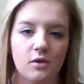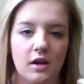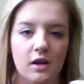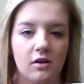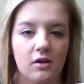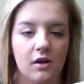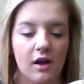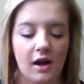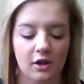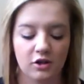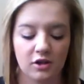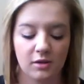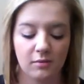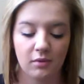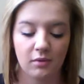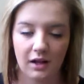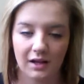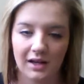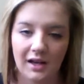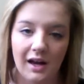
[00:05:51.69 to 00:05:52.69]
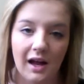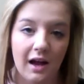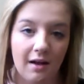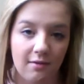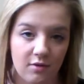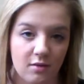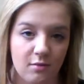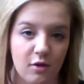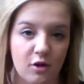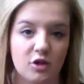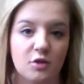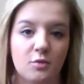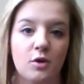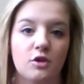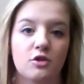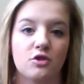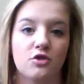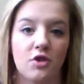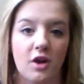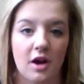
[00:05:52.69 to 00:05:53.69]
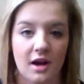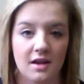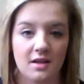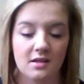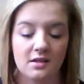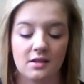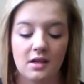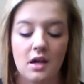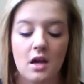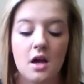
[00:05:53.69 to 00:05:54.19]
and it will actually blend in after the Mod Podge dries.